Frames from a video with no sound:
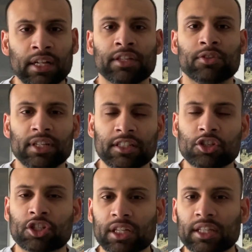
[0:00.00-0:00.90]
you need to
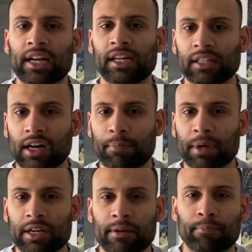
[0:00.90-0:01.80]
shut the hell up
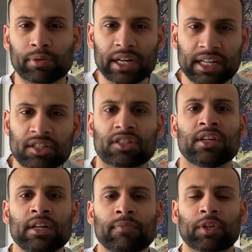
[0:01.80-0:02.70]
and embrace
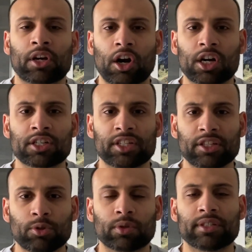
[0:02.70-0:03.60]
the cards that
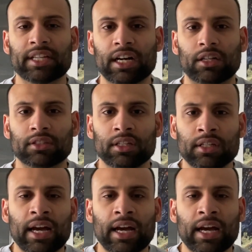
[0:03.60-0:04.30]
you were dealt.